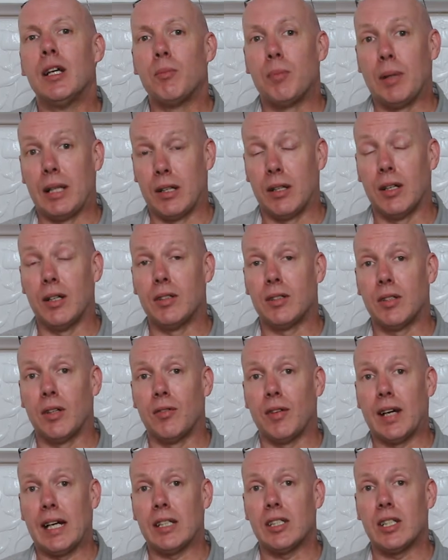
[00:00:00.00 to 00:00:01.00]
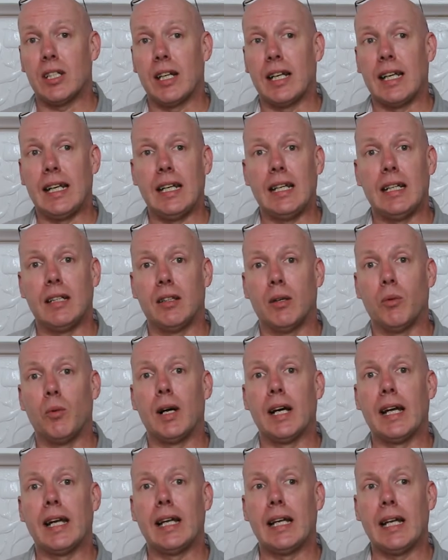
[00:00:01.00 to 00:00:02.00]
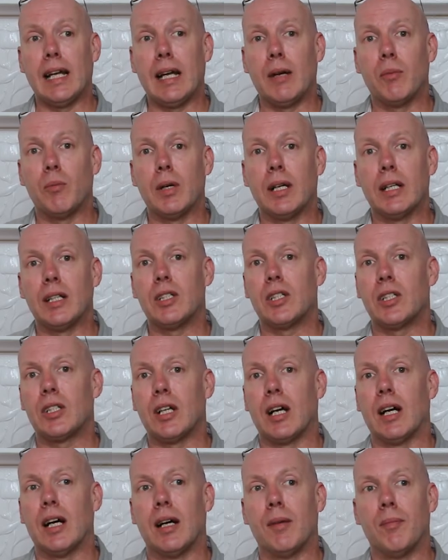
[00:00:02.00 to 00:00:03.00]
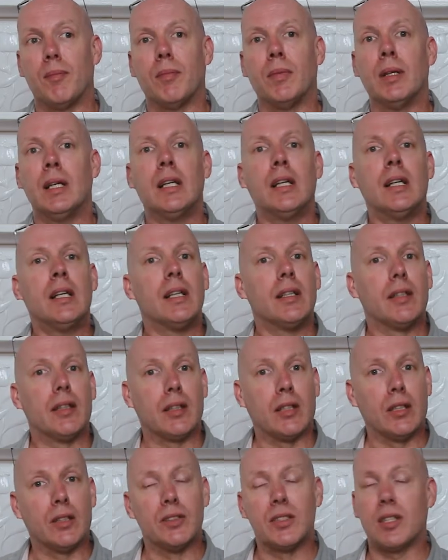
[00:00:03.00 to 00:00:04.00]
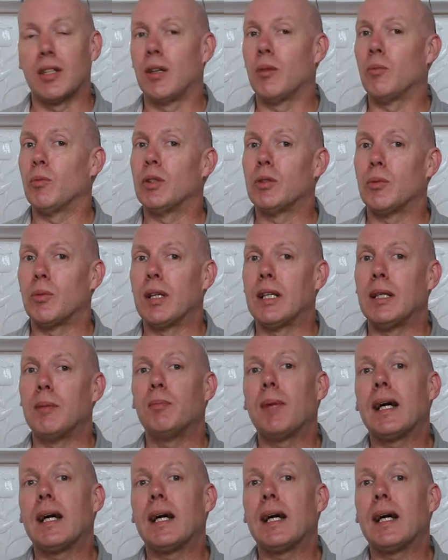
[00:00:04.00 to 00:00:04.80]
because of actually the way in which the continent was really